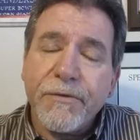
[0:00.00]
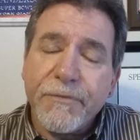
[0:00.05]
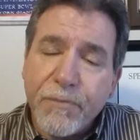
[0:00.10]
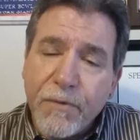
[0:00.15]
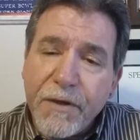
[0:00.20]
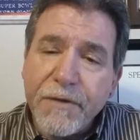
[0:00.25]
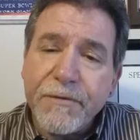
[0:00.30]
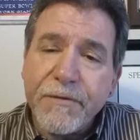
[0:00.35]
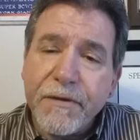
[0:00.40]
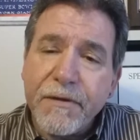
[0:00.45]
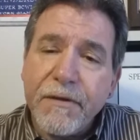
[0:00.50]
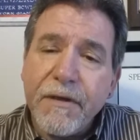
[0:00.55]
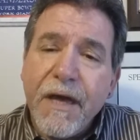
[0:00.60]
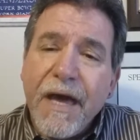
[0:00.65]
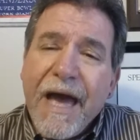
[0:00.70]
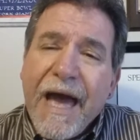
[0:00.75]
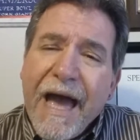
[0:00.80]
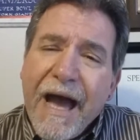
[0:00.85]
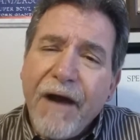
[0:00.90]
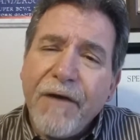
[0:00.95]
wondering
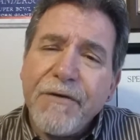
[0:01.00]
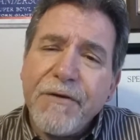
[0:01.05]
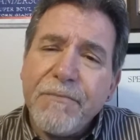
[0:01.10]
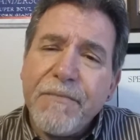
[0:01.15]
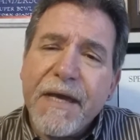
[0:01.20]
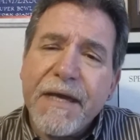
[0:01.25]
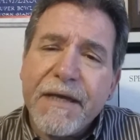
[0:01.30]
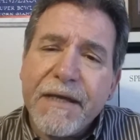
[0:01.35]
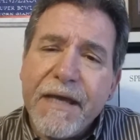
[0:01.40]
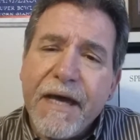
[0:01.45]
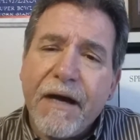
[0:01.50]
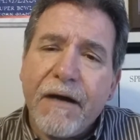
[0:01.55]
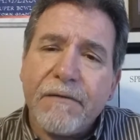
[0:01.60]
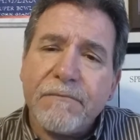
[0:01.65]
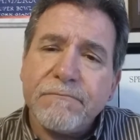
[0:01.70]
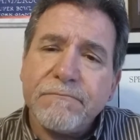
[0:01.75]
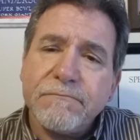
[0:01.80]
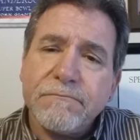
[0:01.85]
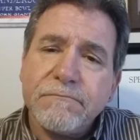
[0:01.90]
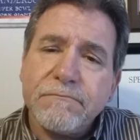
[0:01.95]
how you're making
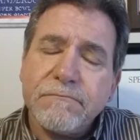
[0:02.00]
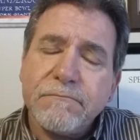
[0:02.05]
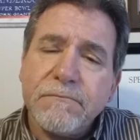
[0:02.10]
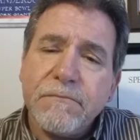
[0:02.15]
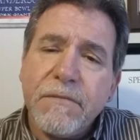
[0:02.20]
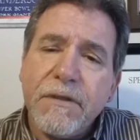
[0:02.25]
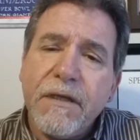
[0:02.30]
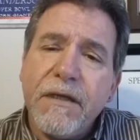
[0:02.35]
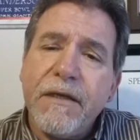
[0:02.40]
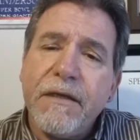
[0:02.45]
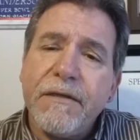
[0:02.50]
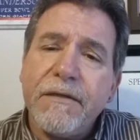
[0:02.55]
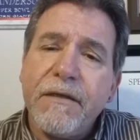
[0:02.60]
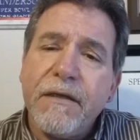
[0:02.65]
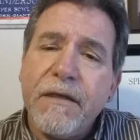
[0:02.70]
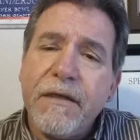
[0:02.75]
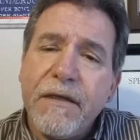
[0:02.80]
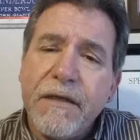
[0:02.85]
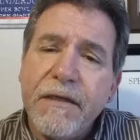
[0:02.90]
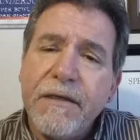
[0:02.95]
out
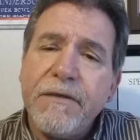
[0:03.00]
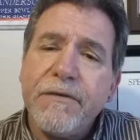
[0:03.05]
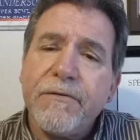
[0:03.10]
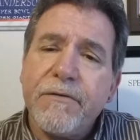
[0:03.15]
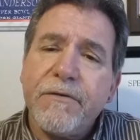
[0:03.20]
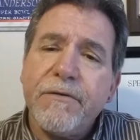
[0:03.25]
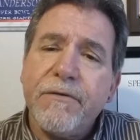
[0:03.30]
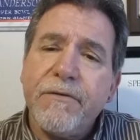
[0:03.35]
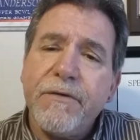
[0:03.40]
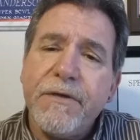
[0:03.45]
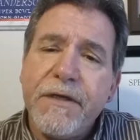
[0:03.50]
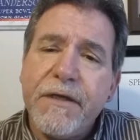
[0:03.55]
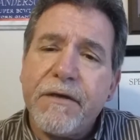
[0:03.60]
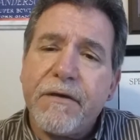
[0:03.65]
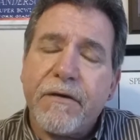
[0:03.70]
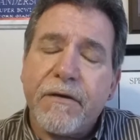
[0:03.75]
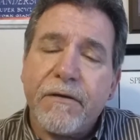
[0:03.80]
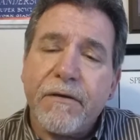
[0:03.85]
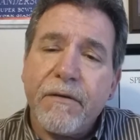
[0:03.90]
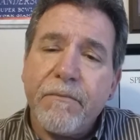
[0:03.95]
in your new
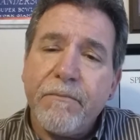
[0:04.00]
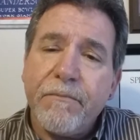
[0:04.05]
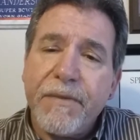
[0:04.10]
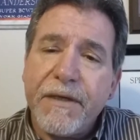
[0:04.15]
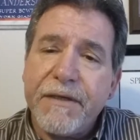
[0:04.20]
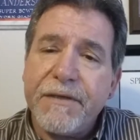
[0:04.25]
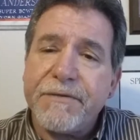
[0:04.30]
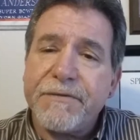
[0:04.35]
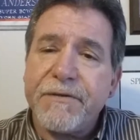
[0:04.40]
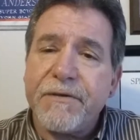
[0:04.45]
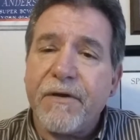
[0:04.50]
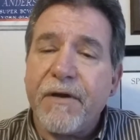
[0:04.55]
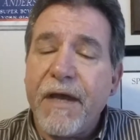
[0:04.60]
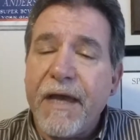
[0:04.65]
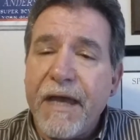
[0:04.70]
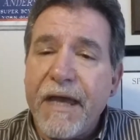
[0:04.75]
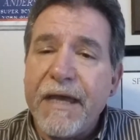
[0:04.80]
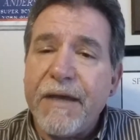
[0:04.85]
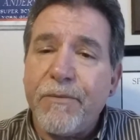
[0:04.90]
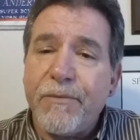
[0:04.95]
year, being
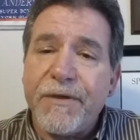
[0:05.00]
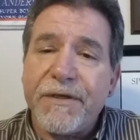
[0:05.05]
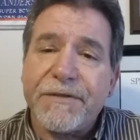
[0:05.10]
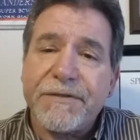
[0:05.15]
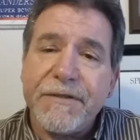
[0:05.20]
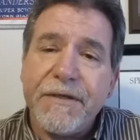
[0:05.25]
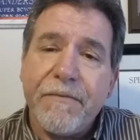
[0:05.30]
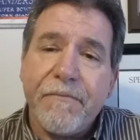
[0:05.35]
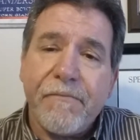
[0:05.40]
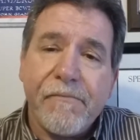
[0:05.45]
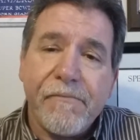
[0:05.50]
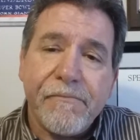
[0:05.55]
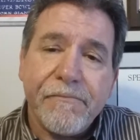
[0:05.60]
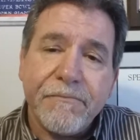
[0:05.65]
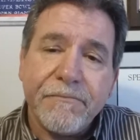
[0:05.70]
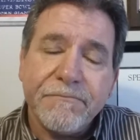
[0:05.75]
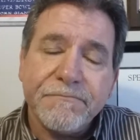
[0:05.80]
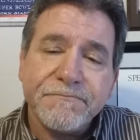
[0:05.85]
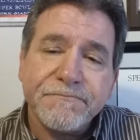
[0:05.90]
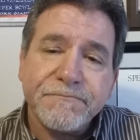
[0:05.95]
you're 8 weeks in.
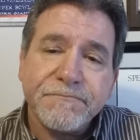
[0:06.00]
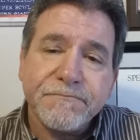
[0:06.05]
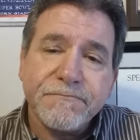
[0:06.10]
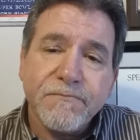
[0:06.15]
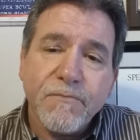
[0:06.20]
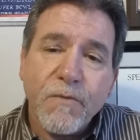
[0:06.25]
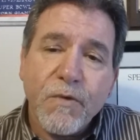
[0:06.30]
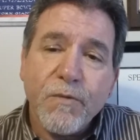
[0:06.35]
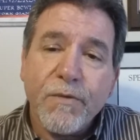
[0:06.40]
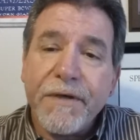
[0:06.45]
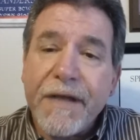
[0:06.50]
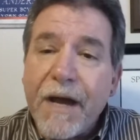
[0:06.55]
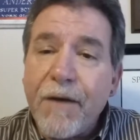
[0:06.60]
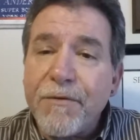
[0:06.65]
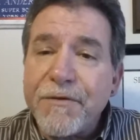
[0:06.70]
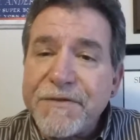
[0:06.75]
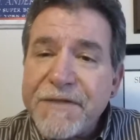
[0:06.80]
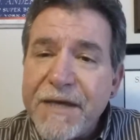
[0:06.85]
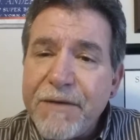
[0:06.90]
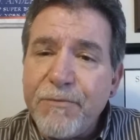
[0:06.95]
Well, now
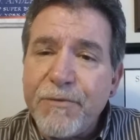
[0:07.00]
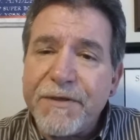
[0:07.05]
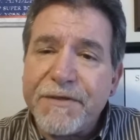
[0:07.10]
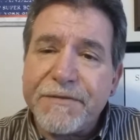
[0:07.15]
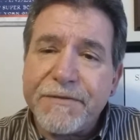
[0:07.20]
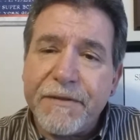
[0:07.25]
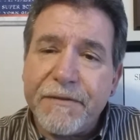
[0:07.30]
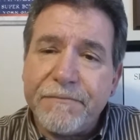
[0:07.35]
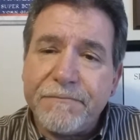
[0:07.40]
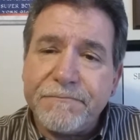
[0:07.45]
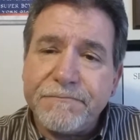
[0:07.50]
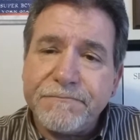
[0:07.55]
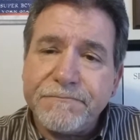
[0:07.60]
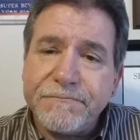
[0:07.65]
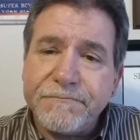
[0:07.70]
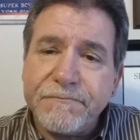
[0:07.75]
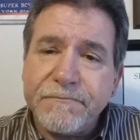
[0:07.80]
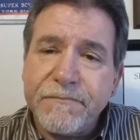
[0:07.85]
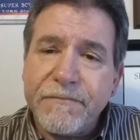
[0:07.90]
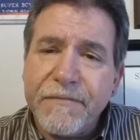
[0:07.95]
we're 10 weeks in.
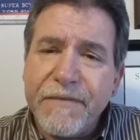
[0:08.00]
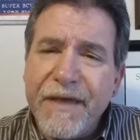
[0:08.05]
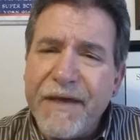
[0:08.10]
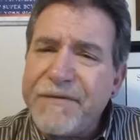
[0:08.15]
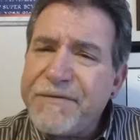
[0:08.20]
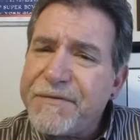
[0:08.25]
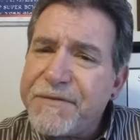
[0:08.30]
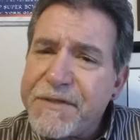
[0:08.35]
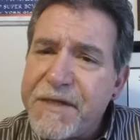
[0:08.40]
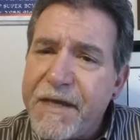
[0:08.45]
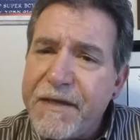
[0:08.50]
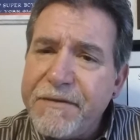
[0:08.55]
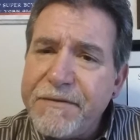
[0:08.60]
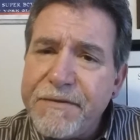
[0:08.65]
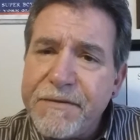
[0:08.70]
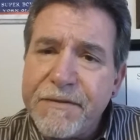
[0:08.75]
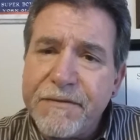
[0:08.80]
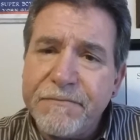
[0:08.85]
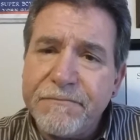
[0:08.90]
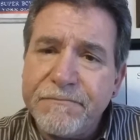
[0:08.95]
Has it
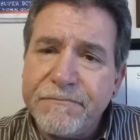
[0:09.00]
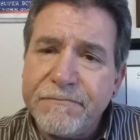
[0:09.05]
changed?